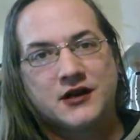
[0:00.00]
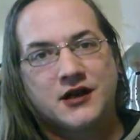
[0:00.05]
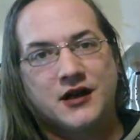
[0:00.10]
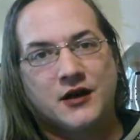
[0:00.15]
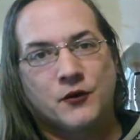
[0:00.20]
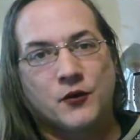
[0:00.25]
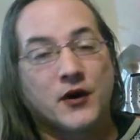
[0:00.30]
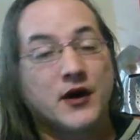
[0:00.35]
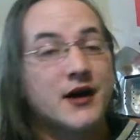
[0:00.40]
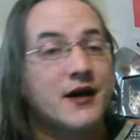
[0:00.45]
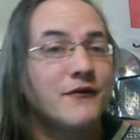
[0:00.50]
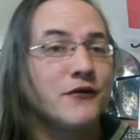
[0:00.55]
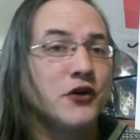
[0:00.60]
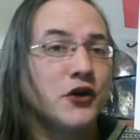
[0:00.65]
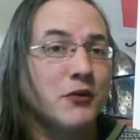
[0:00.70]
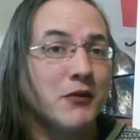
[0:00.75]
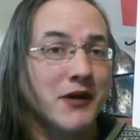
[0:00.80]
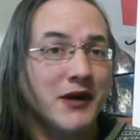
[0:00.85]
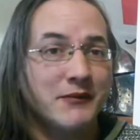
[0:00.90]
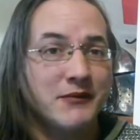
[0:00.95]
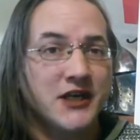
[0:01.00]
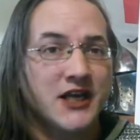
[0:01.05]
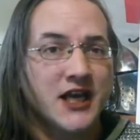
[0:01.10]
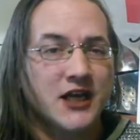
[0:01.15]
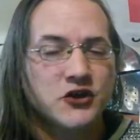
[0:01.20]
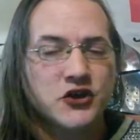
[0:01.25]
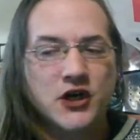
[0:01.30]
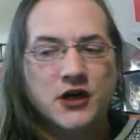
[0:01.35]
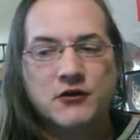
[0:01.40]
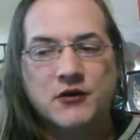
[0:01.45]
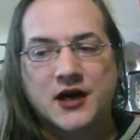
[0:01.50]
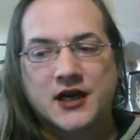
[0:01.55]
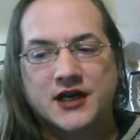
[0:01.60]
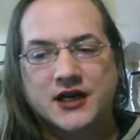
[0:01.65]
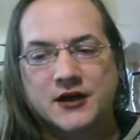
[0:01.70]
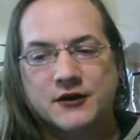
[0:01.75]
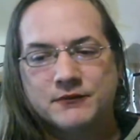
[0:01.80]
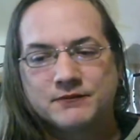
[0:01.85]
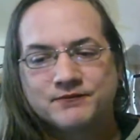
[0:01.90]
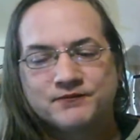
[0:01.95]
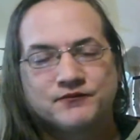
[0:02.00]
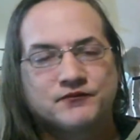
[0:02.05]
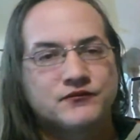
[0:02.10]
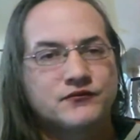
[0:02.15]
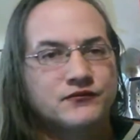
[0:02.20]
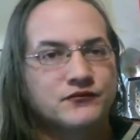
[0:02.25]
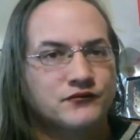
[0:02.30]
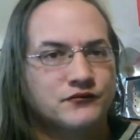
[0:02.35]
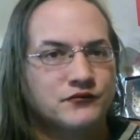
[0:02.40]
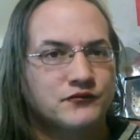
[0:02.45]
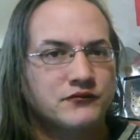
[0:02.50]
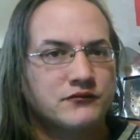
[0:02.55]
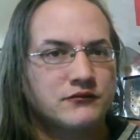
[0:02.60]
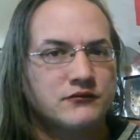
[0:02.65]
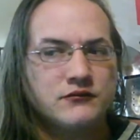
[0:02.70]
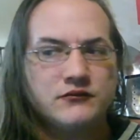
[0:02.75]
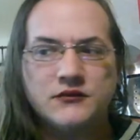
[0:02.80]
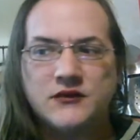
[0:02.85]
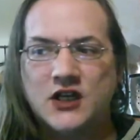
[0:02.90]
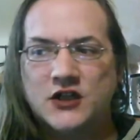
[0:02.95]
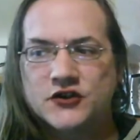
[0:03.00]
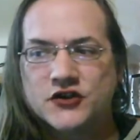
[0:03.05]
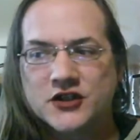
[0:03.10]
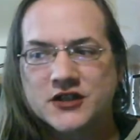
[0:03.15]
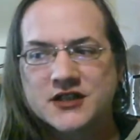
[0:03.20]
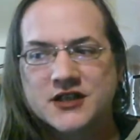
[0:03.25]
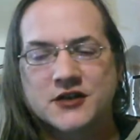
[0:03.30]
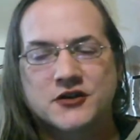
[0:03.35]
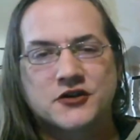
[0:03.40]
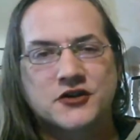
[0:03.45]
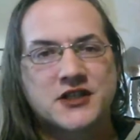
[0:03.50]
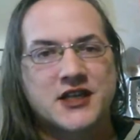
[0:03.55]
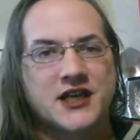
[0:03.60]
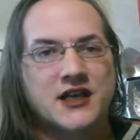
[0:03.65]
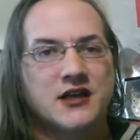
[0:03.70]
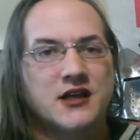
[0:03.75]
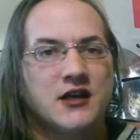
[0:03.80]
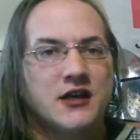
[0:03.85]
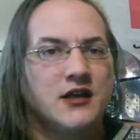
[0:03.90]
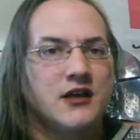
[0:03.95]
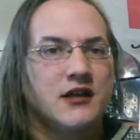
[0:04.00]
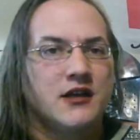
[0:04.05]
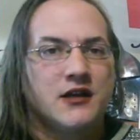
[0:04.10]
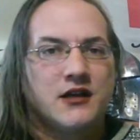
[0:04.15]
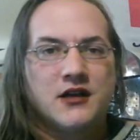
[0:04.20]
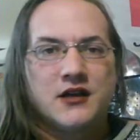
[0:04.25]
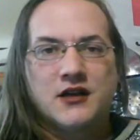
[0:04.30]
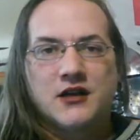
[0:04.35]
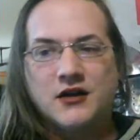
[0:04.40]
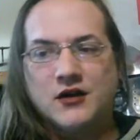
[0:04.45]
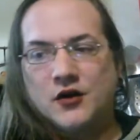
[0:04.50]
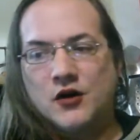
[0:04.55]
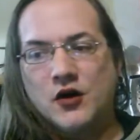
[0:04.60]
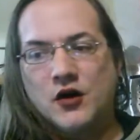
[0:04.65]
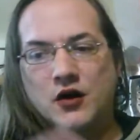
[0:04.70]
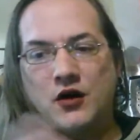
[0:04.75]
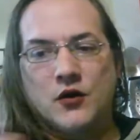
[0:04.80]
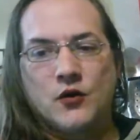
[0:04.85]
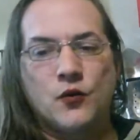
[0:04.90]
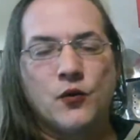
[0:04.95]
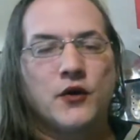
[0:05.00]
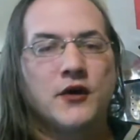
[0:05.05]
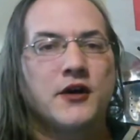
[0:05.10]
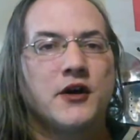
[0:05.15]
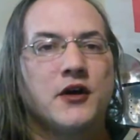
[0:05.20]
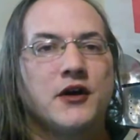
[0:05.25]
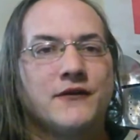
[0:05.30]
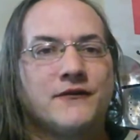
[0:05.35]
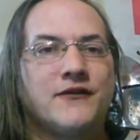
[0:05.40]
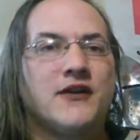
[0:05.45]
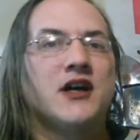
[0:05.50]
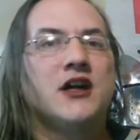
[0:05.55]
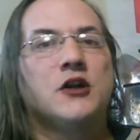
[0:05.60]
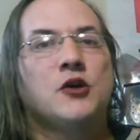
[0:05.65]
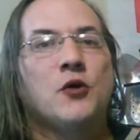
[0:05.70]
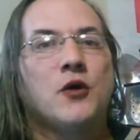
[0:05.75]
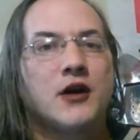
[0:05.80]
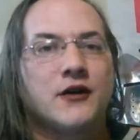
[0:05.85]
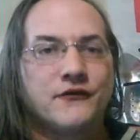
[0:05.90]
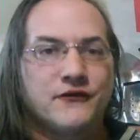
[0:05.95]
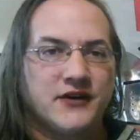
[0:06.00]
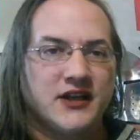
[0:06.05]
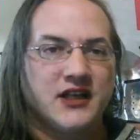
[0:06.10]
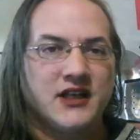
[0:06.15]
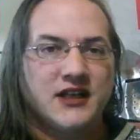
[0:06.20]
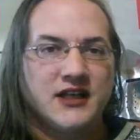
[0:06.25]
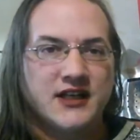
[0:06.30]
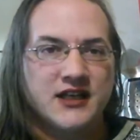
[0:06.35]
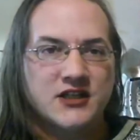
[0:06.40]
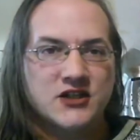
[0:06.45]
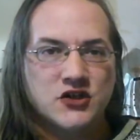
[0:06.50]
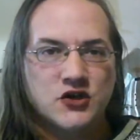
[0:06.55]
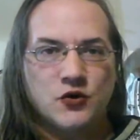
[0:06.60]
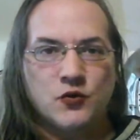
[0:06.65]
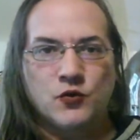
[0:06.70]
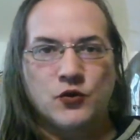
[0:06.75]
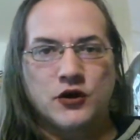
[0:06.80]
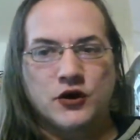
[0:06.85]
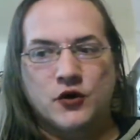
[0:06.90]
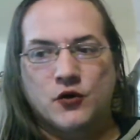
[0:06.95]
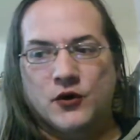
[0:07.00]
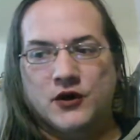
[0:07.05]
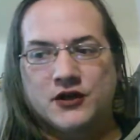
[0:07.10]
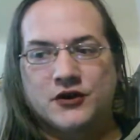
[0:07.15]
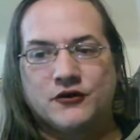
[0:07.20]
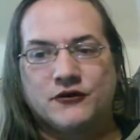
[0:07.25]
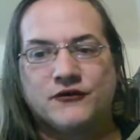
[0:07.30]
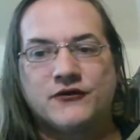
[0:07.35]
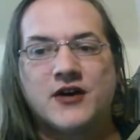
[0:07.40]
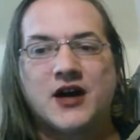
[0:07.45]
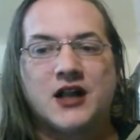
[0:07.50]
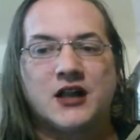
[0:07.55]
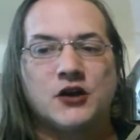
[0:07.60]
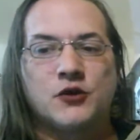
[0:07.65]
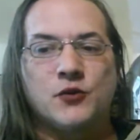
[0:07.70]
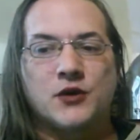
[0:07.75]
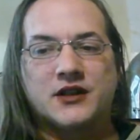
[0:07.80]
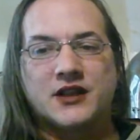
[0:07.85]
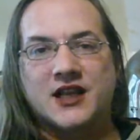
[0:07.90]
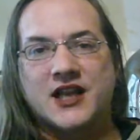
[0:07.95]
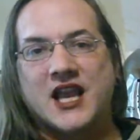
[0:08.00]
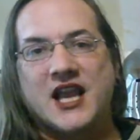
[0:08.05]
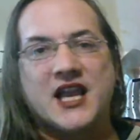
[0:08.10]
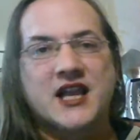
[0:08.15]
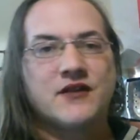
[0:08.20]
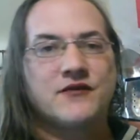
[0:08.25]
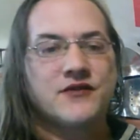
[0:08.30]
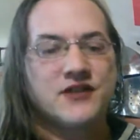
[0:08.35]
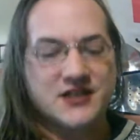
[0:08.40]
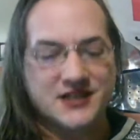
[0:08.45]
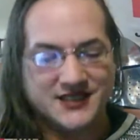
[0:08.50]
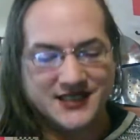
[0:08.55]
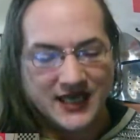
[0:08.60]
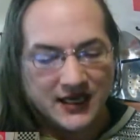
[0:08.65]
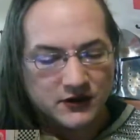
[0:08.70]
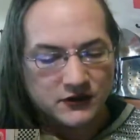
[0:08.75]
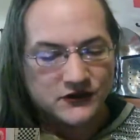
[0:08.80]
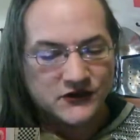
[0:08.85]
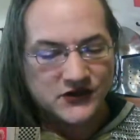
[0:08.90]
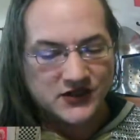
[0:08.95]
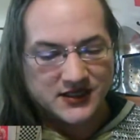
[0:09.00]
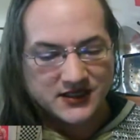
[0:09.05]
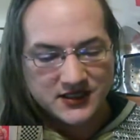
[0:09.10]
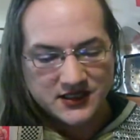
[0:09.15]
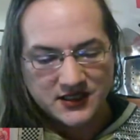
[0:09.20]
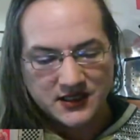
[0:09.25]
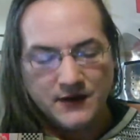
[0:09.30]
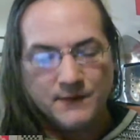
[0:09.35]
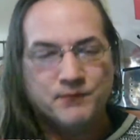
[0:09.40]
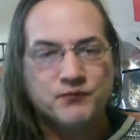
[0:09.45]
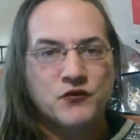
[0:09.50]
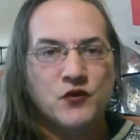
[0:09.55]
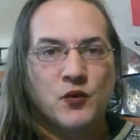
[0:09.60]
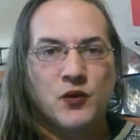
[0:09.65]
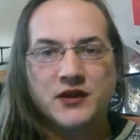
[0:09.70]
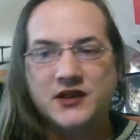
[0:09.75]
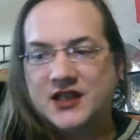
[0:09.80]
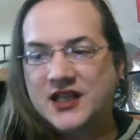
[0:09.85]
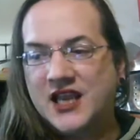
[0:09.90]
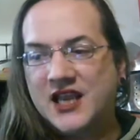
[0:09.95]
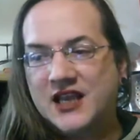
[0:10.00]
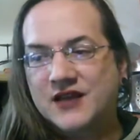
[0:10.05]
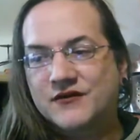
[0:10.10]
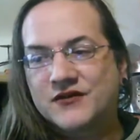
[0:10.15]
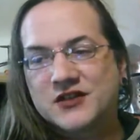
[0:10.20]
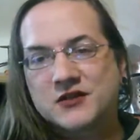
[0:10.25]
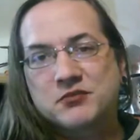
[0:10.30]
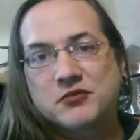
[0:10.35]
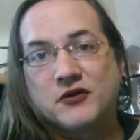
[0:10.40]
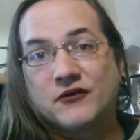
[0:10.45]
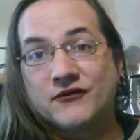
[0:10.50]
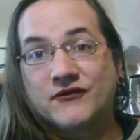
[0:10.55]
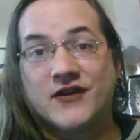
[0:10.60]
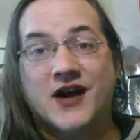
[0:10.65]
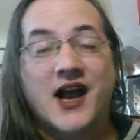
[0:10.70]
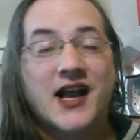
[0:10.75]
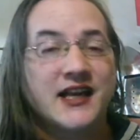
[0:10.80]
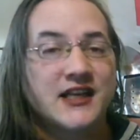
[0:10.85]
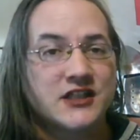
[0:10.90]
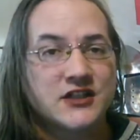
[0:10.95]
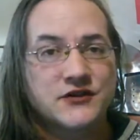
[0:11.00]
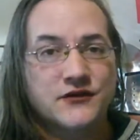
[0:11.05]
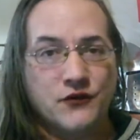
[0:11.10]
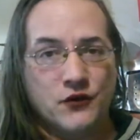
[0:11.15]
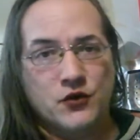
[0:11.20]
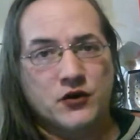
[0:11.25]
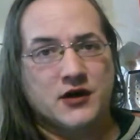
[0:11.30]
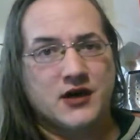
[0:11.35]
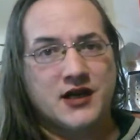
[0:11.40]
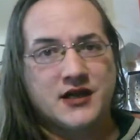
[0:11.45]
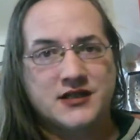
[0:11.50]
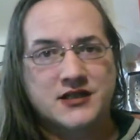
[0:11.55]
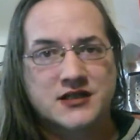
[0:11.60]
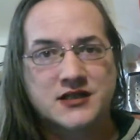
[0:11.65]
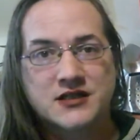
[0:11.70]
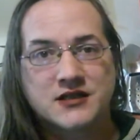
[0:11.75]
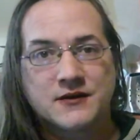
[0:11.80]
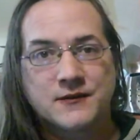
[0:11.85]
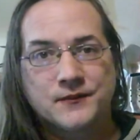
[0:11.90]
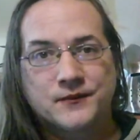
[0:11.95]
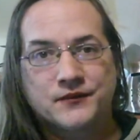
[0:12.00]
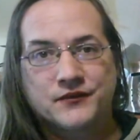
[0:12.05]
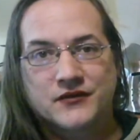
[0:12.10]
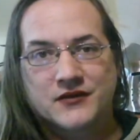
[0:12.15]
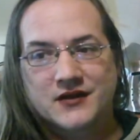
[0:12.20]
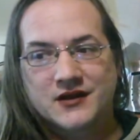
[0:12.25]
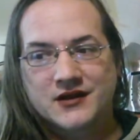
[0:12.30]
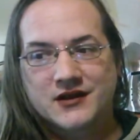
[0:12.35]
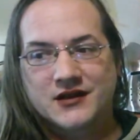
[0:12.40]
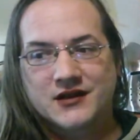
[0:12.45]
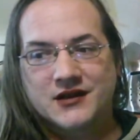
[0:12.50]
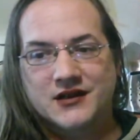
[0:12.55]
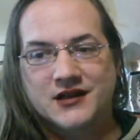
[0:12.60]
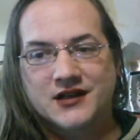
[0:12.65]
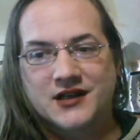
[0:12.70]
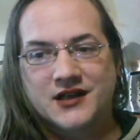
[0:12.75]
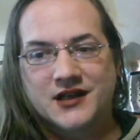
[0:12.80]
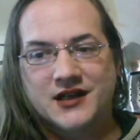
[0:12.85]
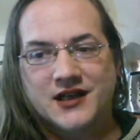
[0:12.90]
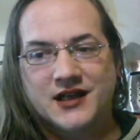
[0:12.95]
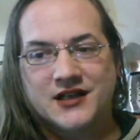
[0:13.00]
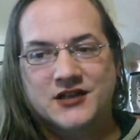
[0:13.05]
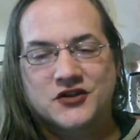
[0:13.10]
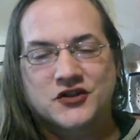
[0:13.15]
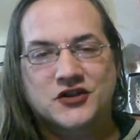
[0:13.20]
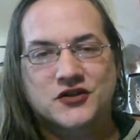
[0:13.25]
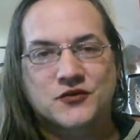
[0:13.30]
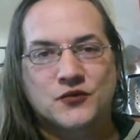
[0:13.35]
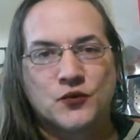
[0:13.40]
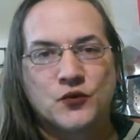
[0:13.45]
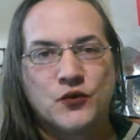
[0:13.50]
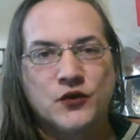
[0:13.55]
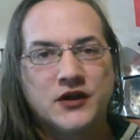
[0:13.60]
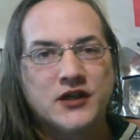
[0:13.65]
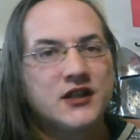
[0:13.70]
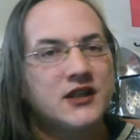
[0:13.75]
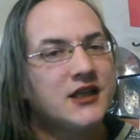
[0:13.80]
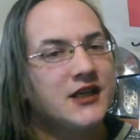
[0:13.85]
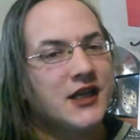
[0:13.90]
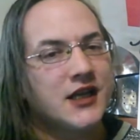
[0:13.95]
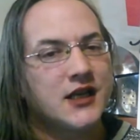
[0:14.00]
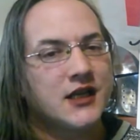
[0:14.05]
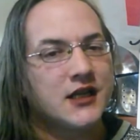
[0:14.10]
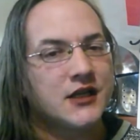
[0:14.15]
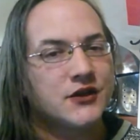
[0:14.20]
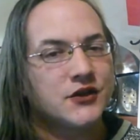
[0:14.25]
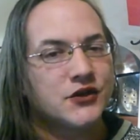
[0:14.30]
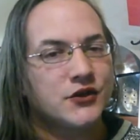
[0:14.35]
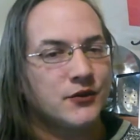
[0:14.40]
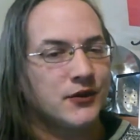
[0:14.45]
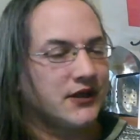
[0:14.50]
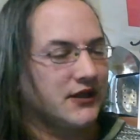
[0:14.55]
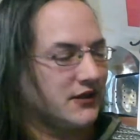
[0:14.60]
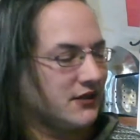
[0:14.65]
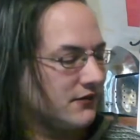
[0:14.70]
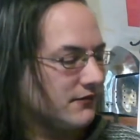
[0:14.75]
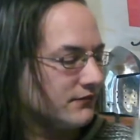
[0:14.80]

wherever you might be catching it right now, just understand, we're going to follow our feelings. We're going to follow what the canvas tells us, what the canvas provides for us, and just really get into it.